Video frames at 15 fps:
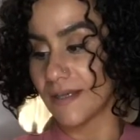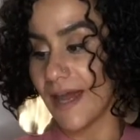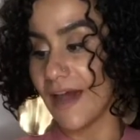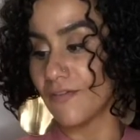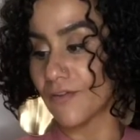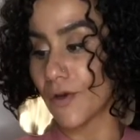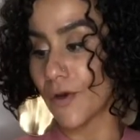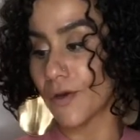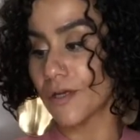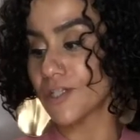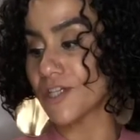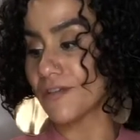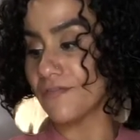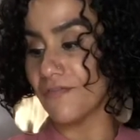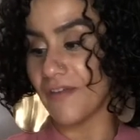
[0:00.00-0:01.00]
Have courage
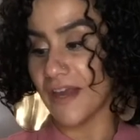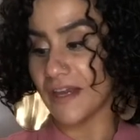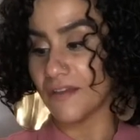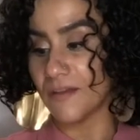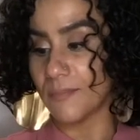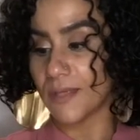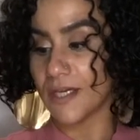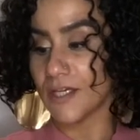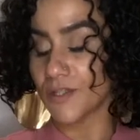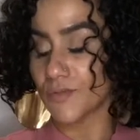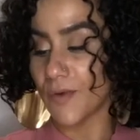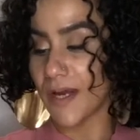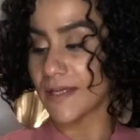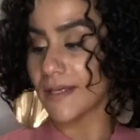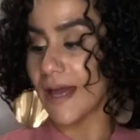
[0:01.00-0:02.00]
and faith, because
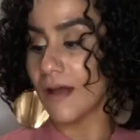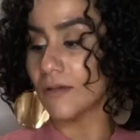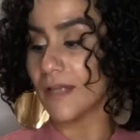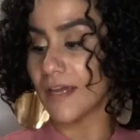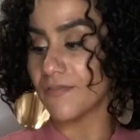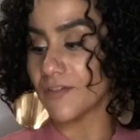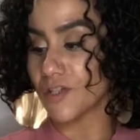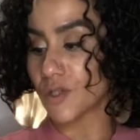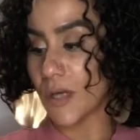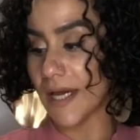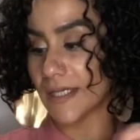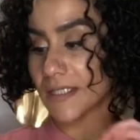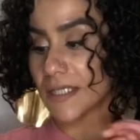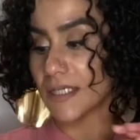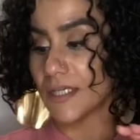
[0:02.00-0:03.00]
right now life is
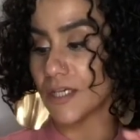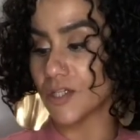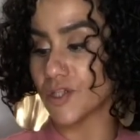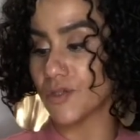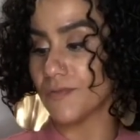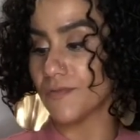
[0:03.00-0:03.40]
trying to nudge you